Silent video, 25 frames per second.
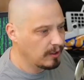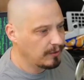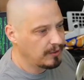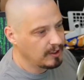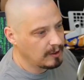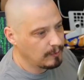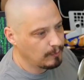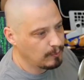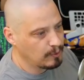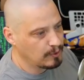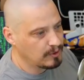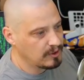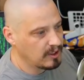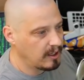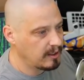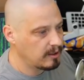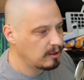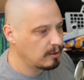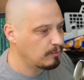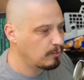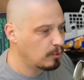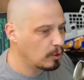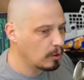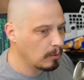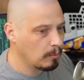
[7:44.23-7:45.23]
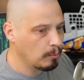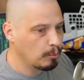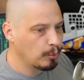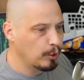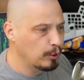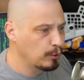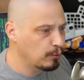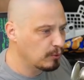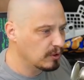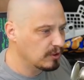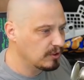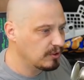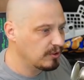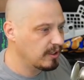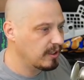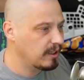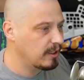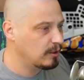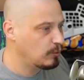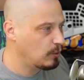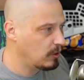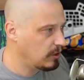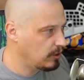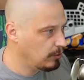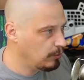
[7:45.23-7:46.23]
I think if you sign up for a brokerage that
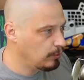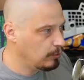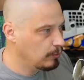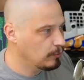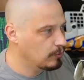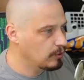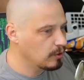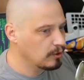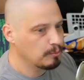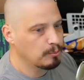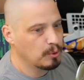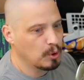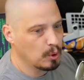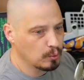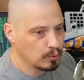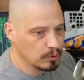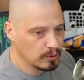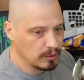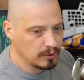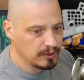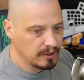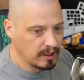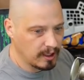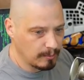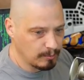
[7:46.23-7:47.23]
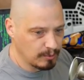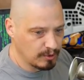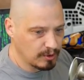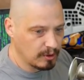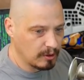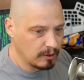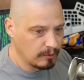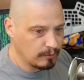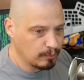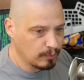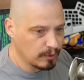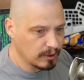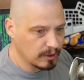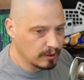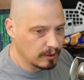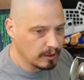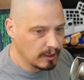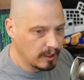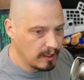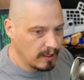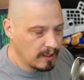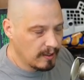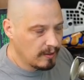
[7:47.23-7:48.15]
actually uses pro real time software,